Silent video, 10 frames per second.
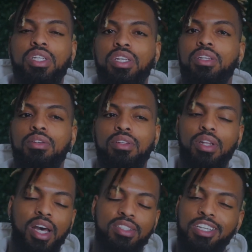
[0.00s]
And
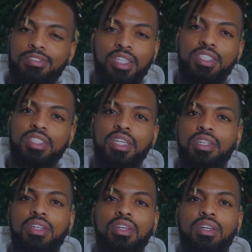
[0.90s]
9 times out of
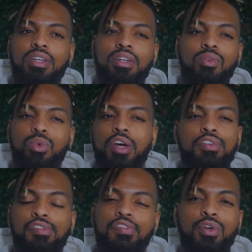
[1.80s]
10, whatever
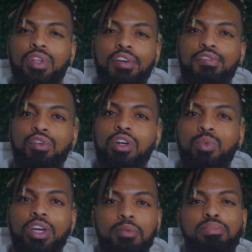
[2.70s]
you fill that void
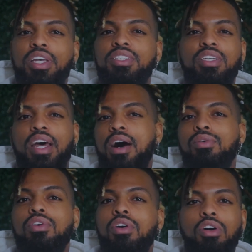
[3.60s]
with in place of the
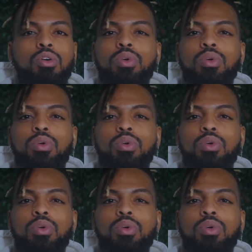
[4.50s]
alcohol,